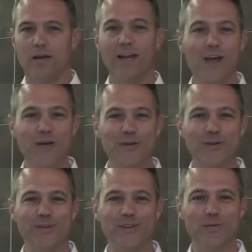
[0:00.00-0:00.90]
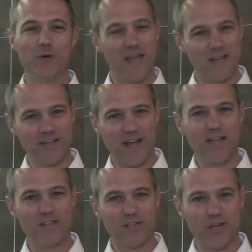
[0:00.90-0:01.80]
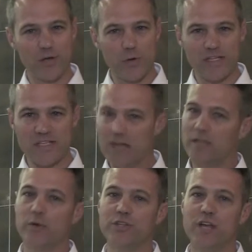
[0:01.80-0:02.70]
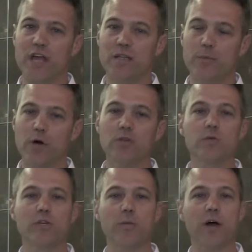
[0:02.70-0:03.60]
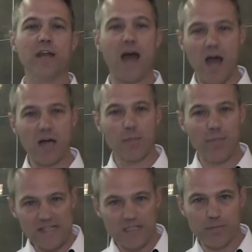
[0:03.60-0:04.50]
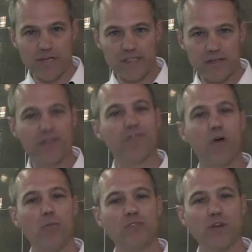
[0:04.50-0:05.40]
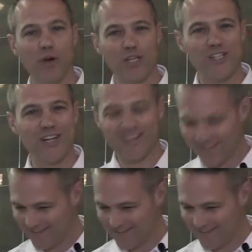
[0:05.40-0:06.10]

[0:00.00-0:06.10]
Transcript: Hello, we're here today to show you exactly what you get in the box when you buy an Arq Basin Mixer from Soakology.